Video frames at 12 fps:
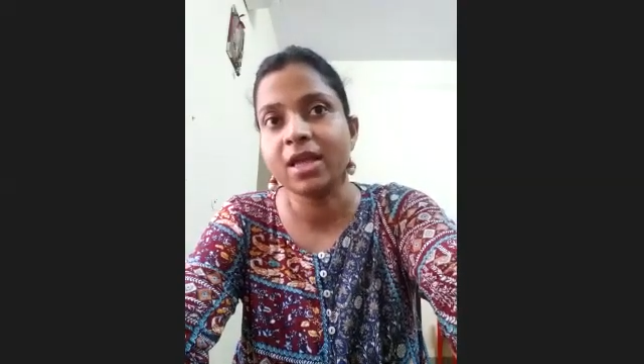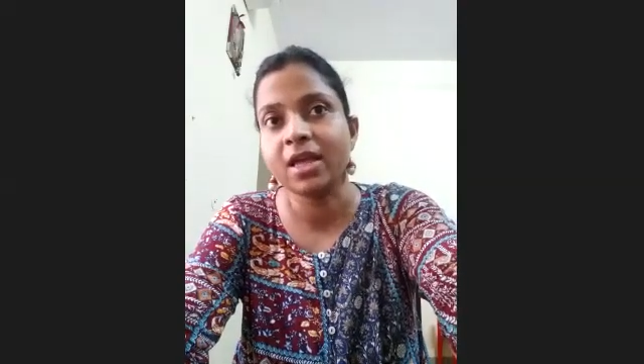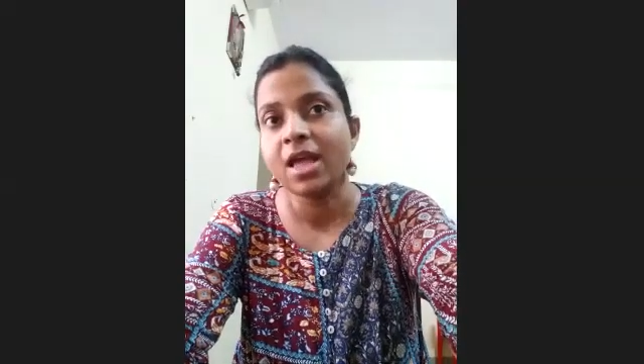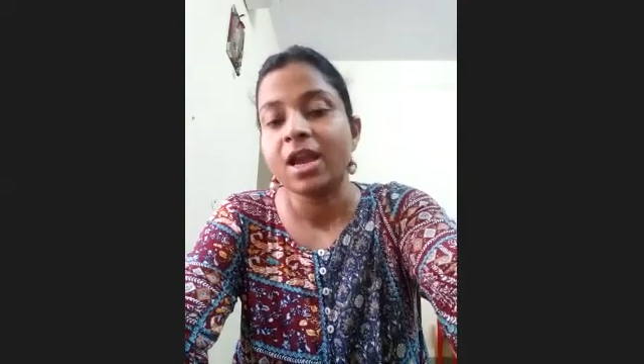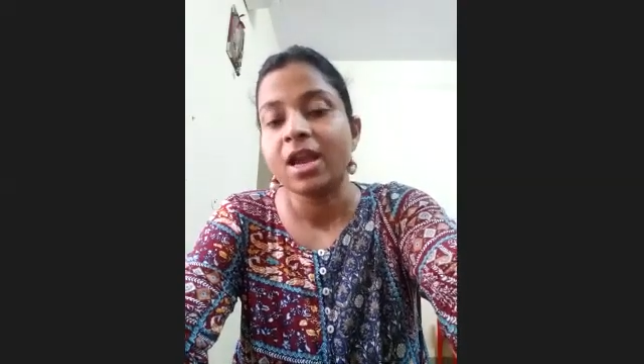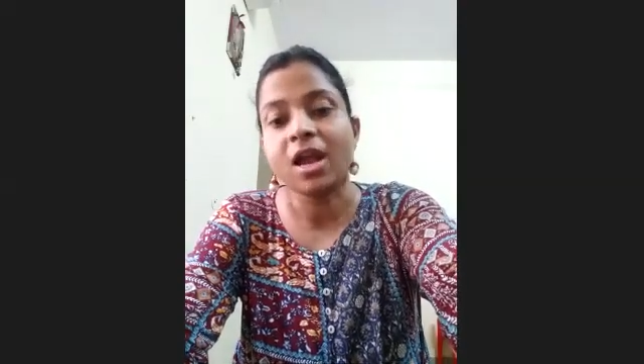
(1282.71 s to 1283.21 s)

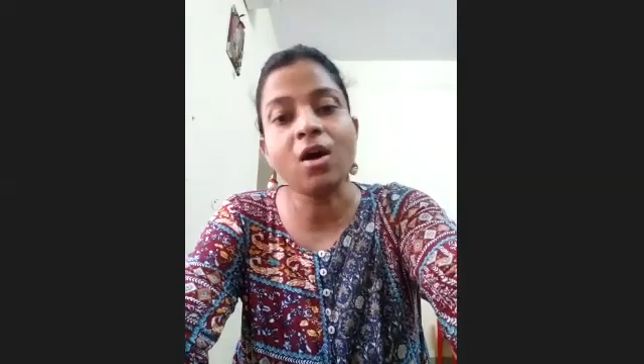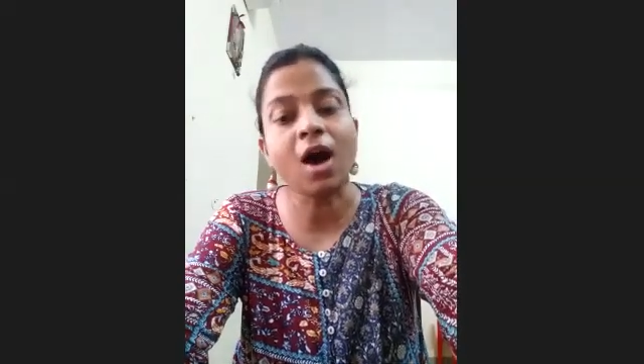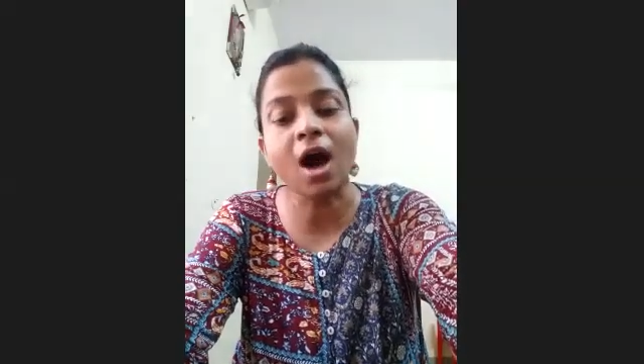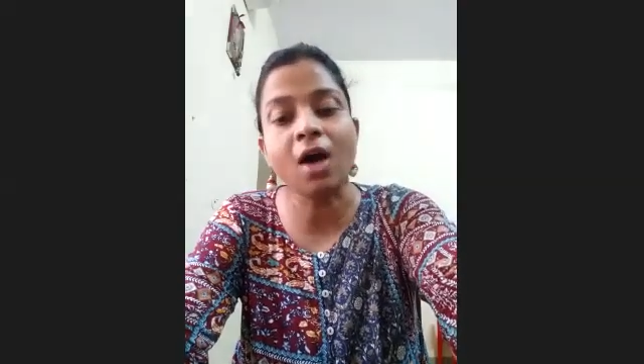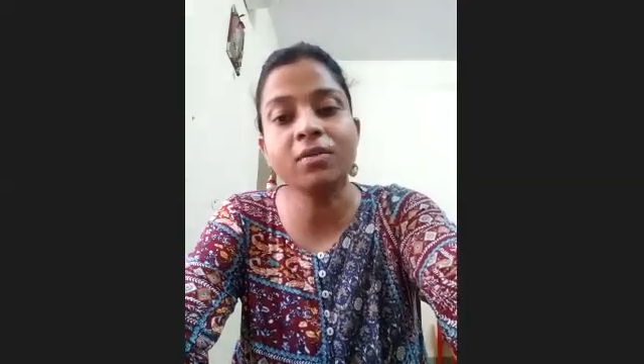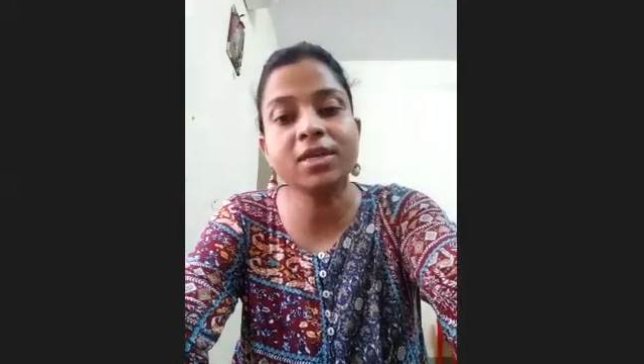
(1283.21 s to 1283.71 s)
Now,
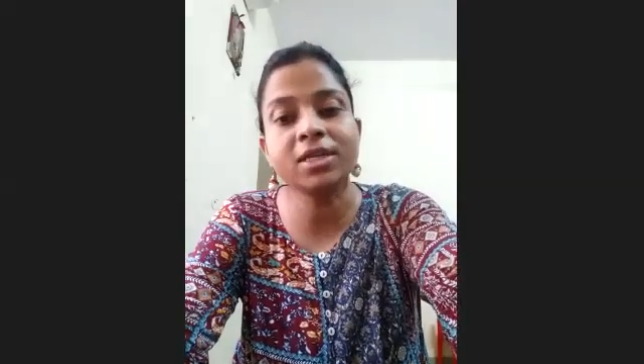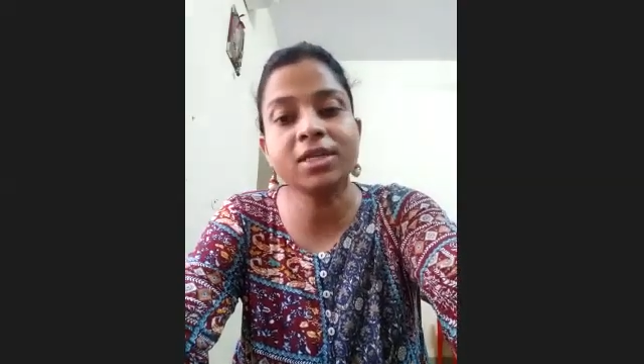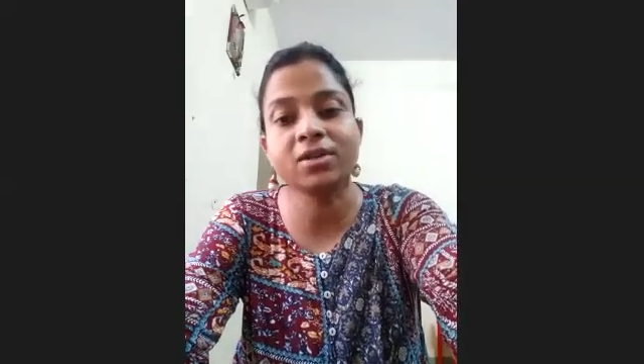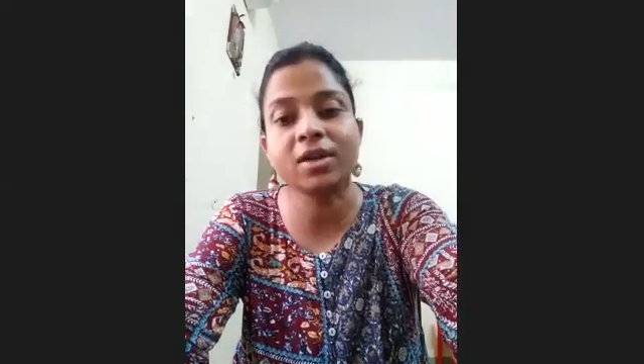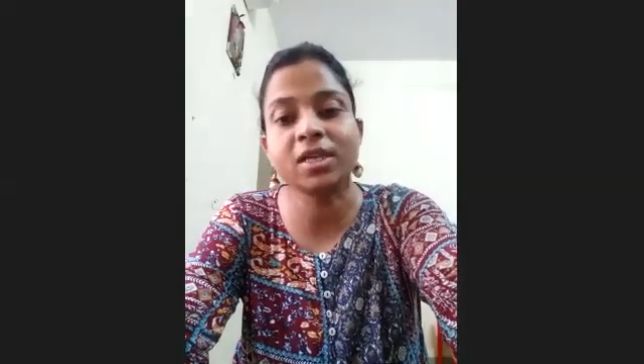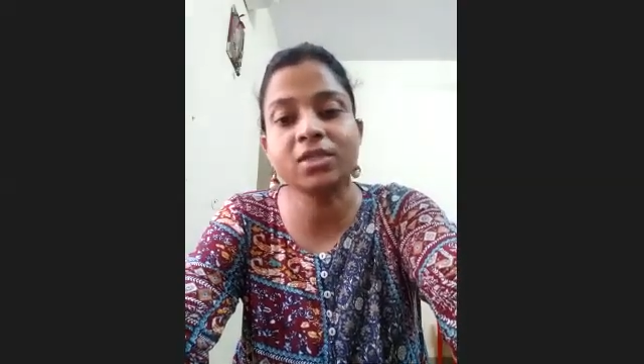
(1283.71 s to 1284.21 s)
how this
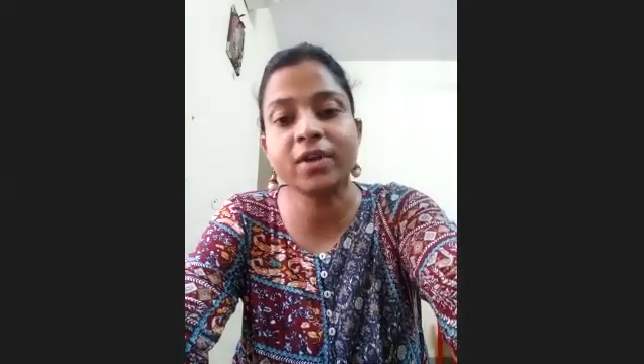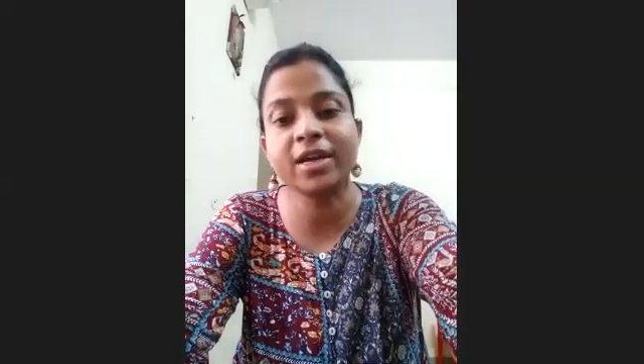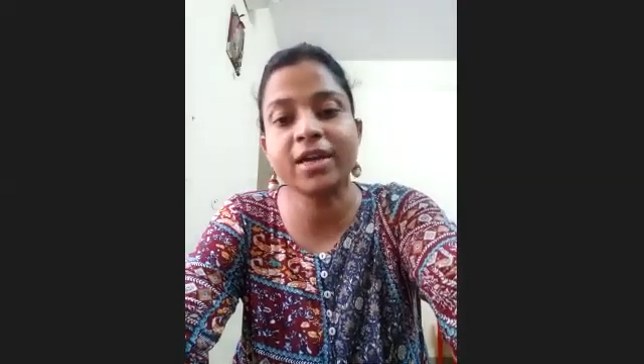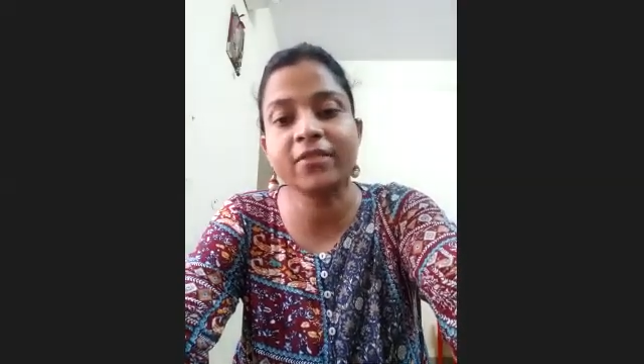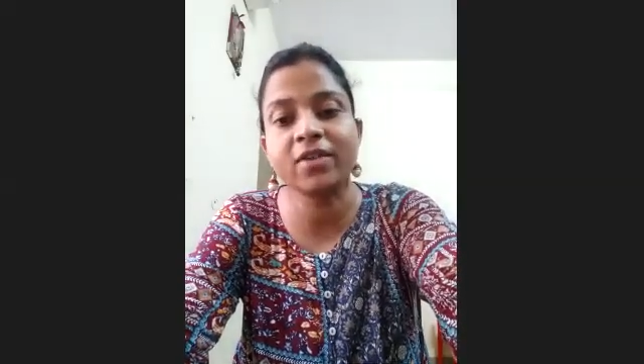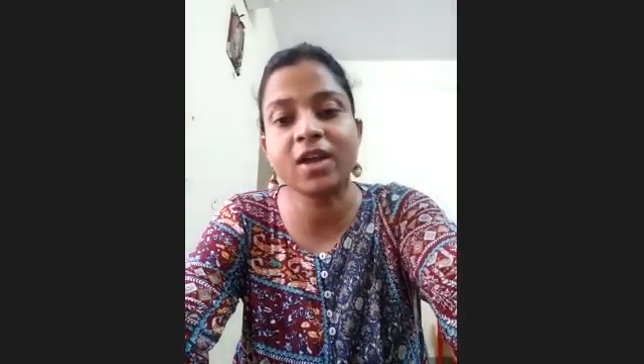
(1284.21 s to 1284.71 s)
trust will
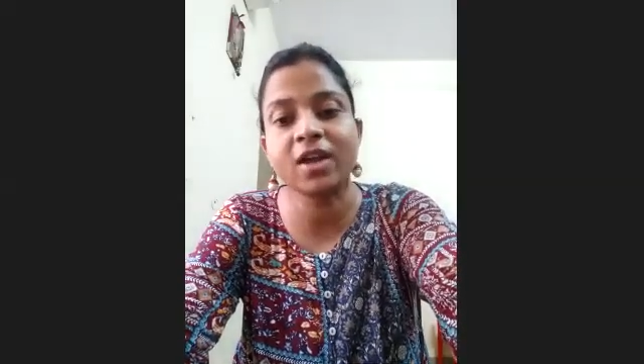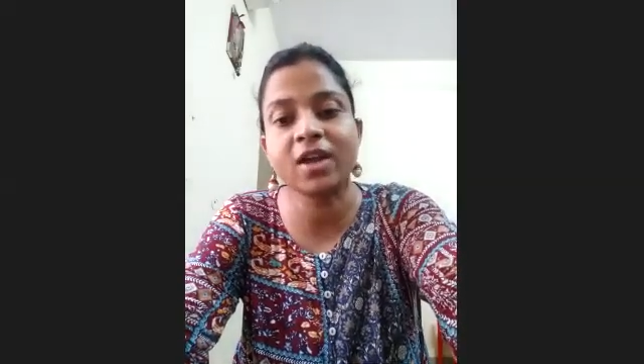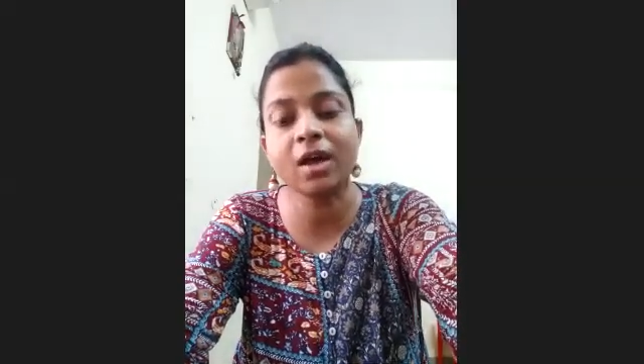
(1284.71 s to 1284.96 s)
develop?